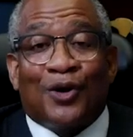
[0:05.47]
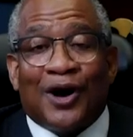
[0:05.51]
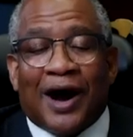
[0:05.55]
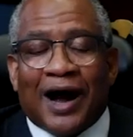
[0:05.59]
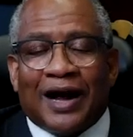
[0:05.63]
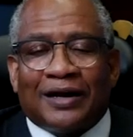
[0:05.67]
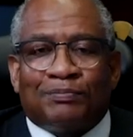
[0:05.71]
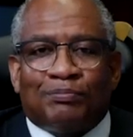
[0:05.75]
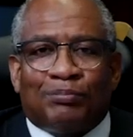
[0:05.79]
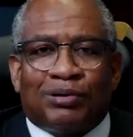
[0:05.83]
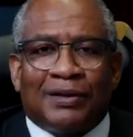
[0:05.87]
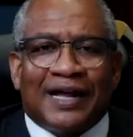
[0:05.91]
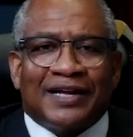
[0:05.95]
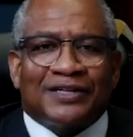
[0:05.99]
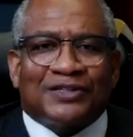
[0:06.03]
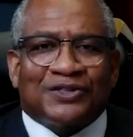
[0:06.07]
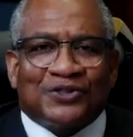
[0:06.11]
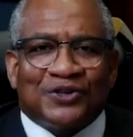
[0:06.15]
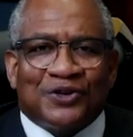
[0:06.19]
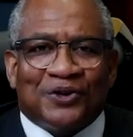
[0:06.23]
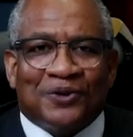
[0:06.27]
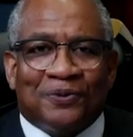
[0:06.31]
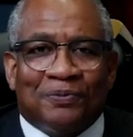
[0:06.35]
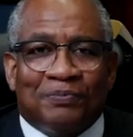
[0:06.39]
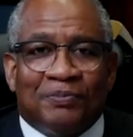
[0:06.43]
God
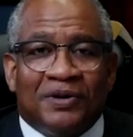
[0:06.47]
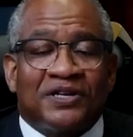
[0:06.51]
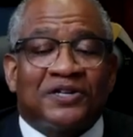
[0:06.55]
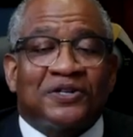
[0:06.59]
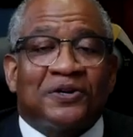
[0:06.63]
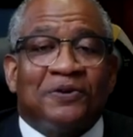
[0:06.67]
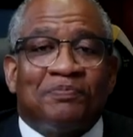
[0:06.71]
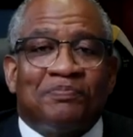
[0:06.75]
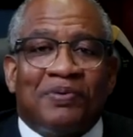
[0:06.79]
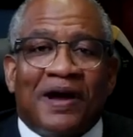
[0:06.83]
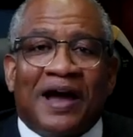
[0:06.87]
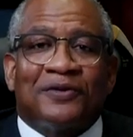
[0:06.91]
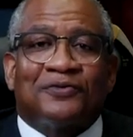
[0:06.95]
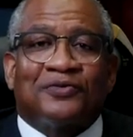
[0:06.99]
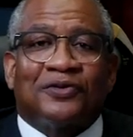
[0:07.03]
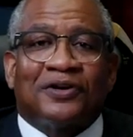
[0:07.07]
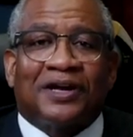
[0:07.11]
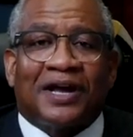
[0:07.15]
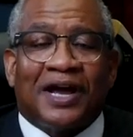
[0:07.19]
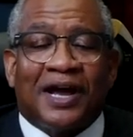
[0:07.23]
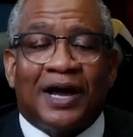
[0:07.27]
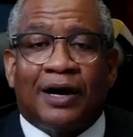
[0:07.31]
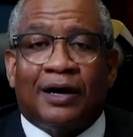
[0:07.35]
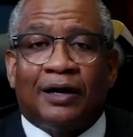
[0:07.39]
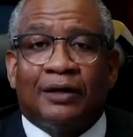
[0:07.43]
bless you. Bishop
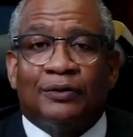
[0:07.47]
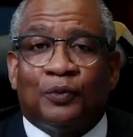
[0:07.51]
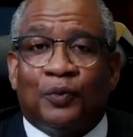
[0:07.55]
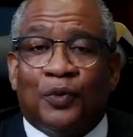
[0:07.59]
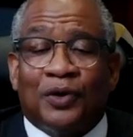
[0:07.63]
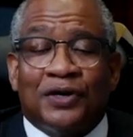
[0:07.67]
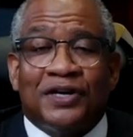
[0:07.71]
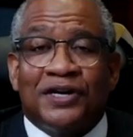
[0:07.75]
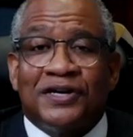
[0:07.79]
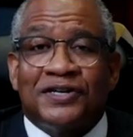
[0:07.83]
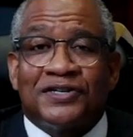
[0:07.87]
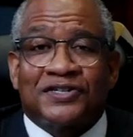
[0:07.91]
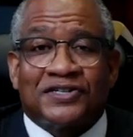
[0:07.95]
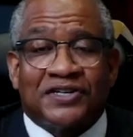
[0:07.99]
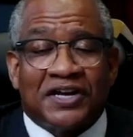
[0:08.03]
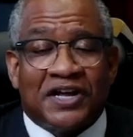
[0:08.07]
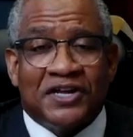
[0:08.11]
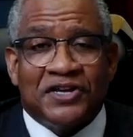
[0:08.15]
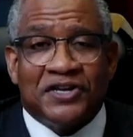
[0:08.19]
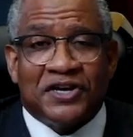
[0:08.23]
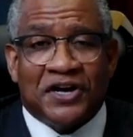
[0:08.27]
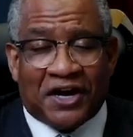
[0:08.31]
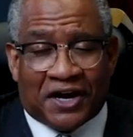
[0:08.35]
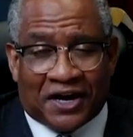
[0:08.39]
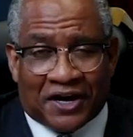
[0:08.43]
Patrick L. Wooden
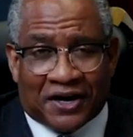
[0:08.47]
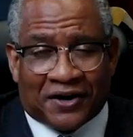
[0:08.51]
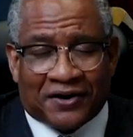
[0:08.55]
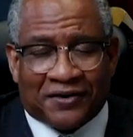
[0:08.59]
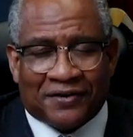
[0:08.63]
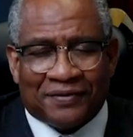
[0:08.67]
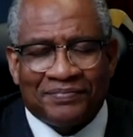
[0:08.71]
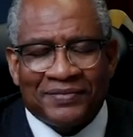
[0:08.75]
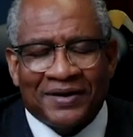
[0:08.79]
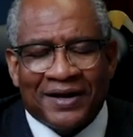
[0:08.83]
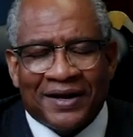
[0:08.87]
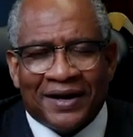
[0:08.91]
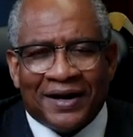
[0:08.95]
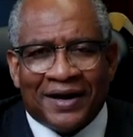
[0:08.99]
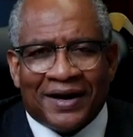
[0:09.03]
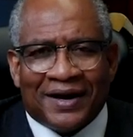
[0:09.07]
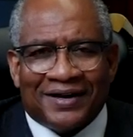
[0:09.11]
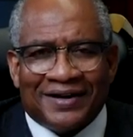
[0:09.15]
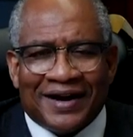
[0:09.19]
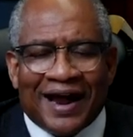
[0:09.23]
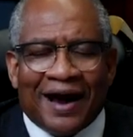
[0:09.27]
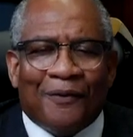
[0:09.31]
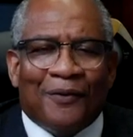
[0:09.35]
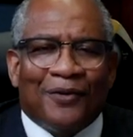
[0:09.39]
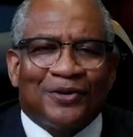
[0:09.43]
Sr. here.
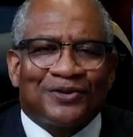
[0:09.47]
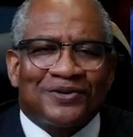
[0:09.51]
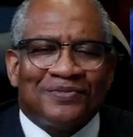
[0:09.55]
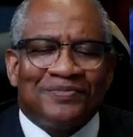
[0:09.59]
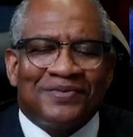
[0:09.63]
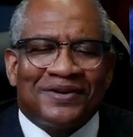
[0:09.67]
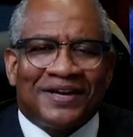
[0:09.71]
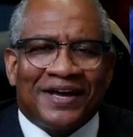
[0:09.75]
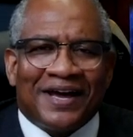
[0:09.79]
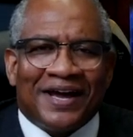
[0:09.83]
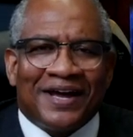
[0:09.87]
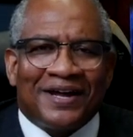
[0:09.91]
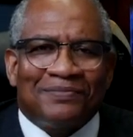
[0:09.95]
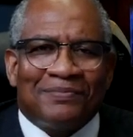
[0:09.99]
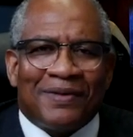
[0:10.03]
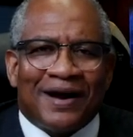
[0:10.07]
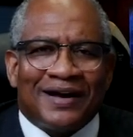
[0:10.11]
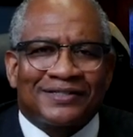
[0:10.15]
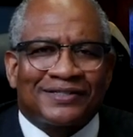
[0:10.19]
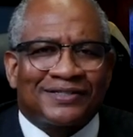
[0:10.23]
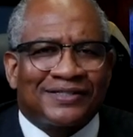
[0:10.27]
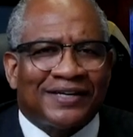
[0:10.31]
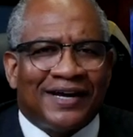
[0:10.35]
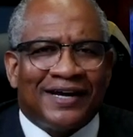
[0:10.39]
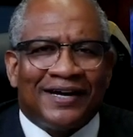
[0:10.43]
And I want to begin
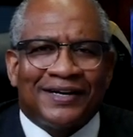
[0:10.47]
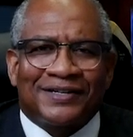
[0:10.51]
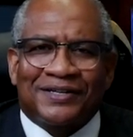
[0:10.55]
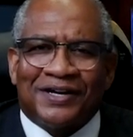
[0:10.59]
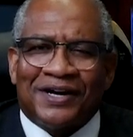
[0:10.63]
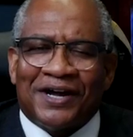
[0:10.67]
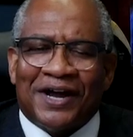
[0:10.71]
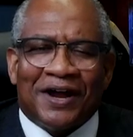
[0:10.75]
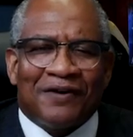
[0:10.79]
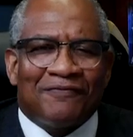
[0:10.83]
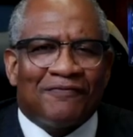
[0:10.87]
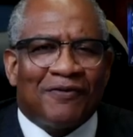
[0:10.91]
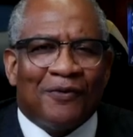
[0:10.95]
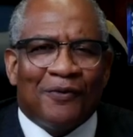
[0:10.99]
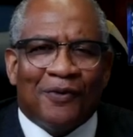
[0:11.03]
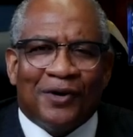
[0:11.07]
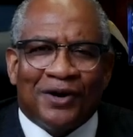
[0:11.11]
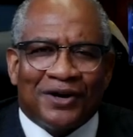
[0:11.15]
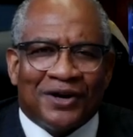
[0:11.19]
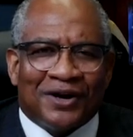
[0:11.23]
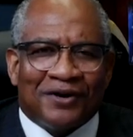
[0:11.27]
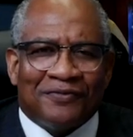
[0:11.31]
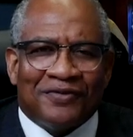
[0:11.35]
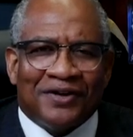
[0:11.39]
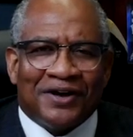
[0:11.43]
by saying to every
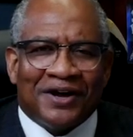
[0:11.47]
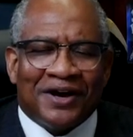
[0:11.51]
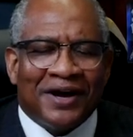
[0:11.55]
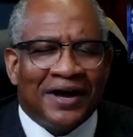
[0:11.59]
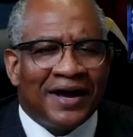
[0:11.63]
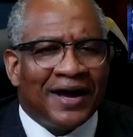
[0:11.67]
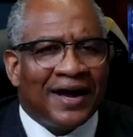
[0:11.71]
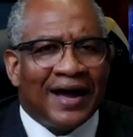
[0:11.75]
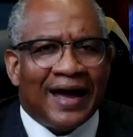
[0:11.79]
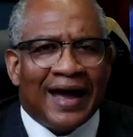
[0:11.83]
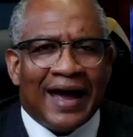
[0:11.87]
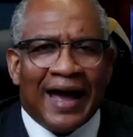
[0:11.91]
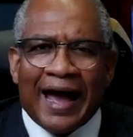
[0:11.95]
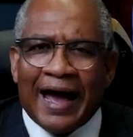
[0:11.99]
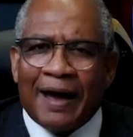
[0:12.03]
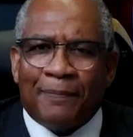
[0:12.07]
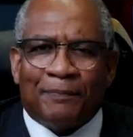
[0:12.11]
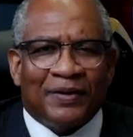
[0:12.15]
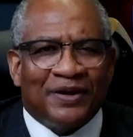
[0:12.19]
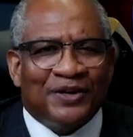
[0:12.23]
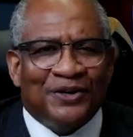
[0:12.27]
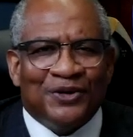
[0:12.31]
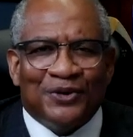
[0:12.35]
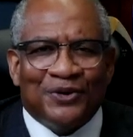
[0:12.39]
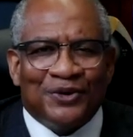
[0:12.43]
one of you,
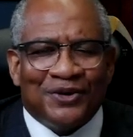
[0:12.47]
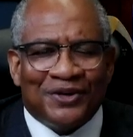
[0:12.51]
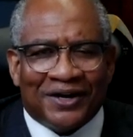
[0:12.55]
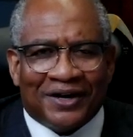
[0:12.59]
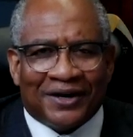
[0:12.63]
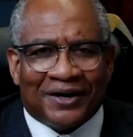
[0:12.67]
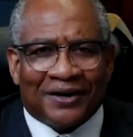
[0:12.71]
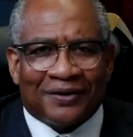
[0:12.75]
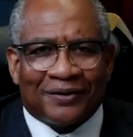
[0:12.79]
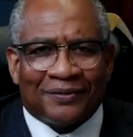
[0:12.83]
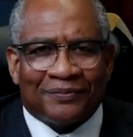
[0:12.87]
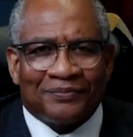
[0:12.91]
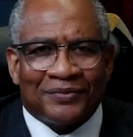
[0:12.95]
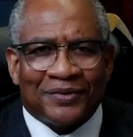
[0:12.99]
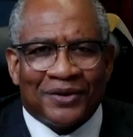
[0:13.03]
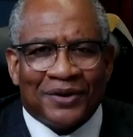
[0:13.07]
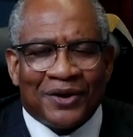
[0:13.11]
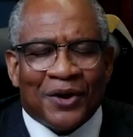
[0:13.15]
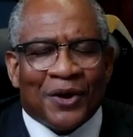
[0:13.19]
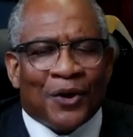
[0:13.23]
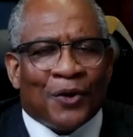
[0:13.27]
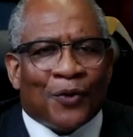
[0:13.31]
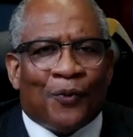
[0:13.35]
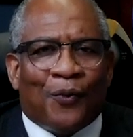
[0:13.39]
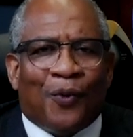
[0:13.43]
Happy New Year.
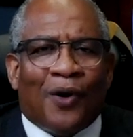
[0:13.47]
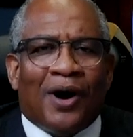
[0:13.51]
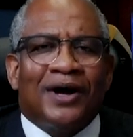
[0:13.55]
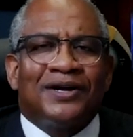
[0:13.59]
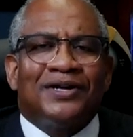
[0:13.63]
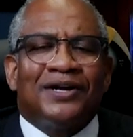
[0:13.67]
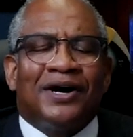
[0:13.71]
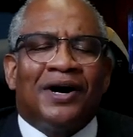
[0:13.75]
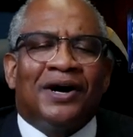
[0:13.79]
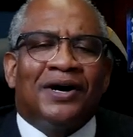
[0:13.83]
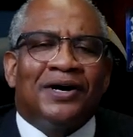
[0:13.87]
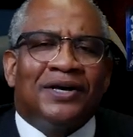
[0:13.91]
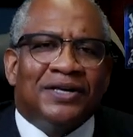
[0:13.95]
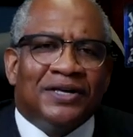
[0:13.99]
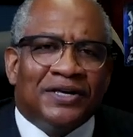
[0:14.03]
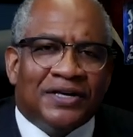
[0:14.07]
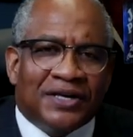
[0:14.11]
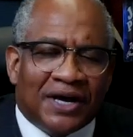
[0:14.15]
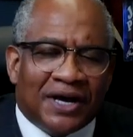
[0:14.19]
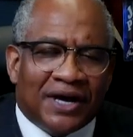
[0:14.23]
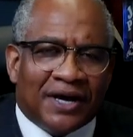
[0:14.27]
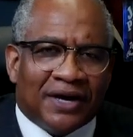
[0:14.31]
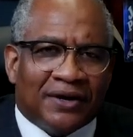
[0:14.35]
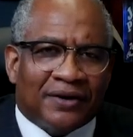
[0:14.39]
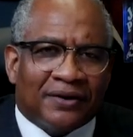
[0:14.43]
What a
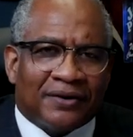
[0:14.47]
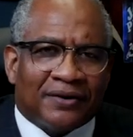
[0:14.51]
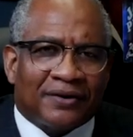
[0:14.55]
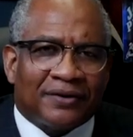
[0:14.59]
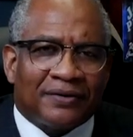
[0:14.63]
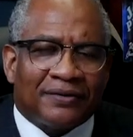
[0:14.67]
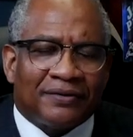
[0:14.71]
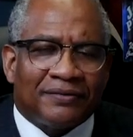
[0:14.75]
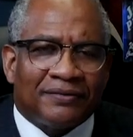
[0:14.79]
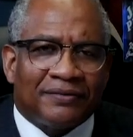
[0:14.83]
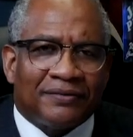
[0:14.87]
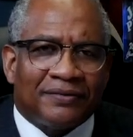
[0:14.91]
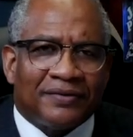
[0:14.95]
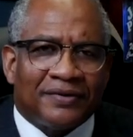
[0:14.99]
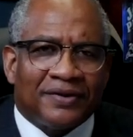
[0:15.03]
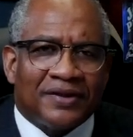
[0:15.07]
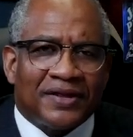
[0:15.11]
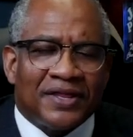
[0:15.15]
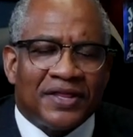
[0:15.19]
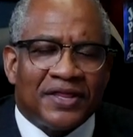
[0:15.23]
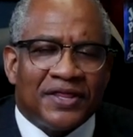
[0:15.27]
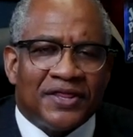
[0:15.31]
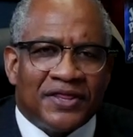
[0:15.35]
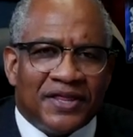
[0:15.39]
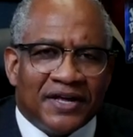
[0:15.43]
year
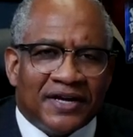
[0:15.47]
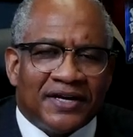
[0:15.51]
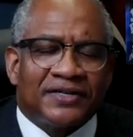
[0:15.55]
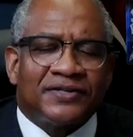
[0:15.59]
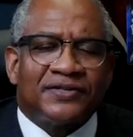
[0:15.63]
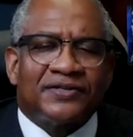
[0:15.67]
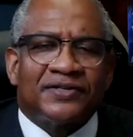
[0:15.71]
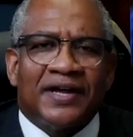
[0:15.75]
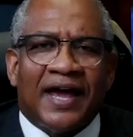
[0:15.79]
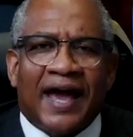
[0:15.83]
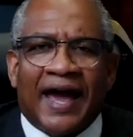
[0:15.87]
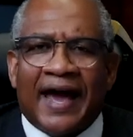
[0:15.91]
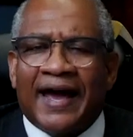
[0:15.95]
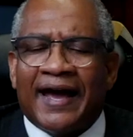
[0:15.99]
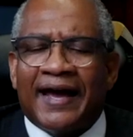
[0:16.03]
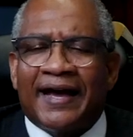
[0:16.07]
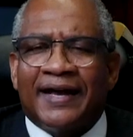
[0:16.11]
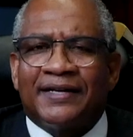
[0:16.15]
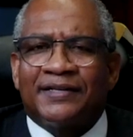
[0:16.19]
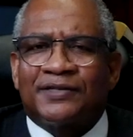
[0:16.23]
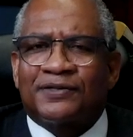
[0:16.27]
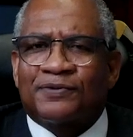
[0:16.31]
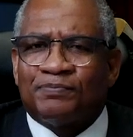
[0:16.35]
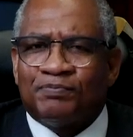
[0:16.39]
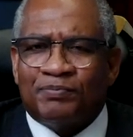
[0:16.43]
this
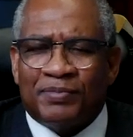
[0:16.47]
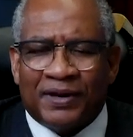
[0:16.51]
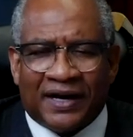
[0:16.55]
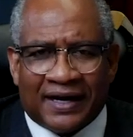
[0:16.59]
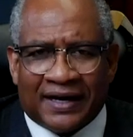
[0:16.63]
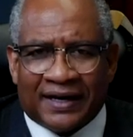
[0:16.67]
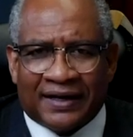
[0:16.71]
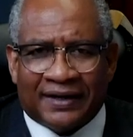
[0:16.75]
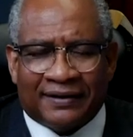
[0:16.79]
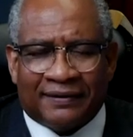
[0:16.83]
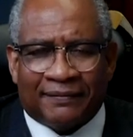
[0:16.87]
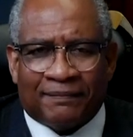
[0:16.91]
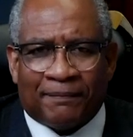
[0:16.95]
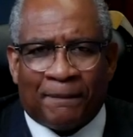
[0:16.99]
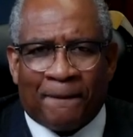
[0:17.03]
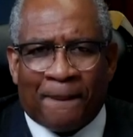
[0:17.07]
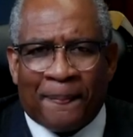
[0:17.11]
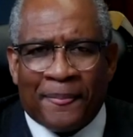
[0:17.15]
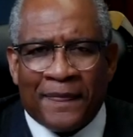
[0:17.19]
has been.